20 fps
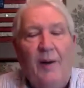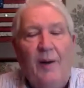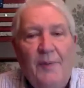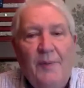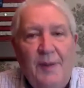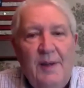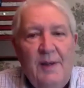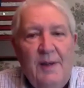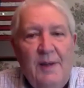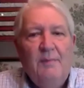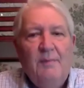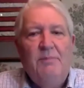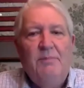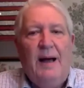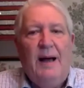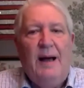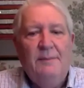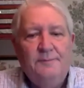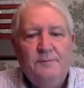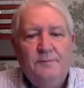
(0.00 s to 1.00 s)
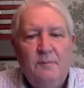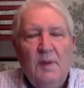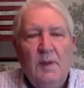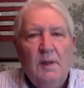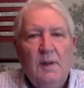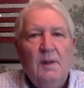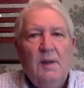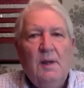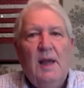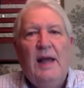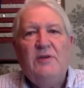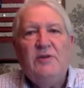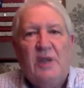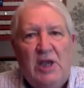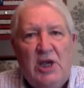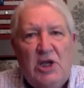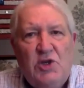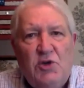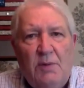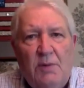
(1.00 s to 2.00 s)
But as a history
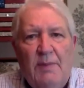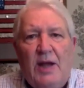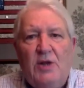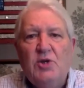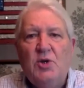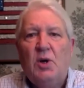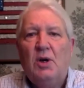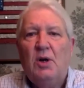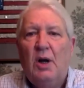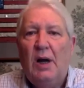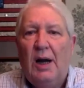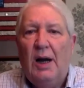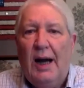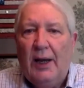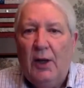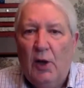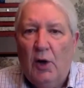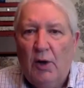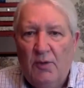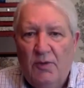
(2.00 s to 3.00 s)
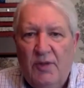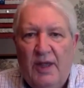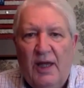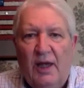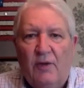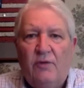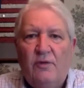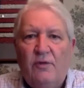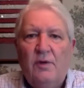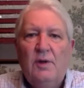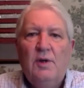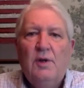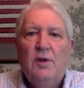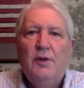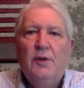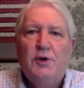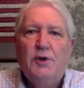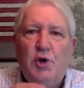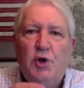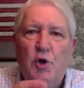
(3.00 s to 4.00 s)
major, I learned this the
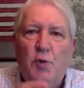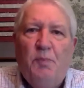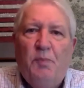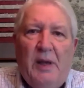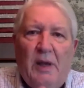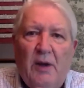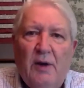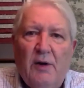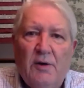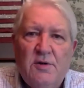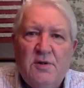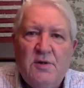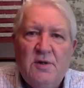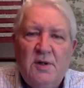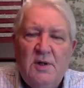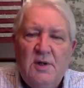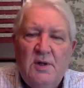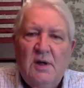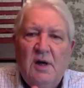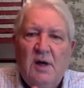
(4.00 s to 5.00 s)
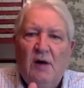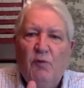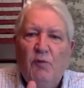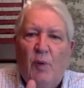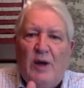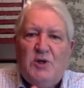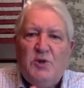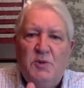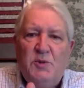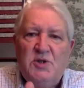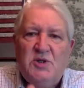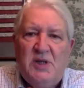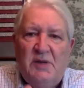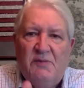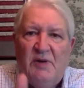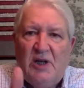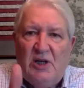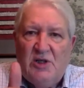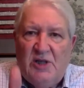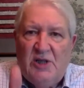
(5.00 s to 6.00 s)
two pillars of Western
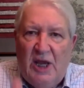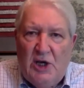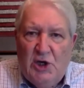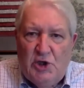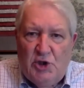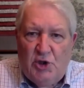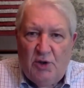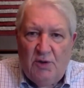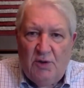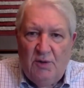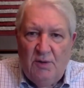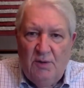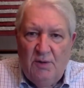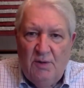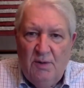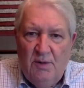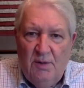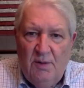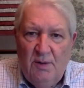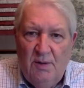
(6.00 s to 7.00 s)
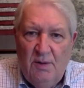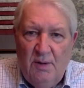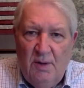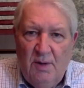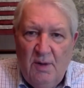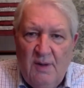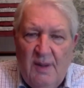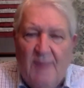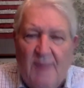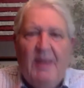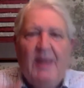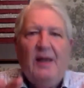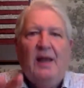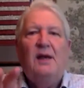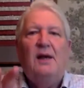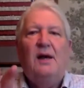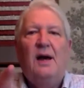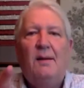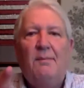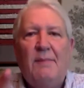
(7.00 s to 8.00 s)
civilization that make
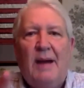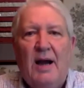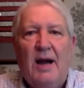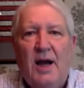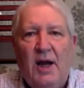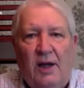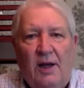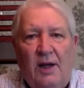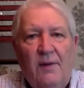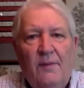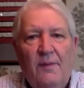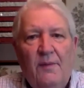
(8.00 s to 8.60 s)
America,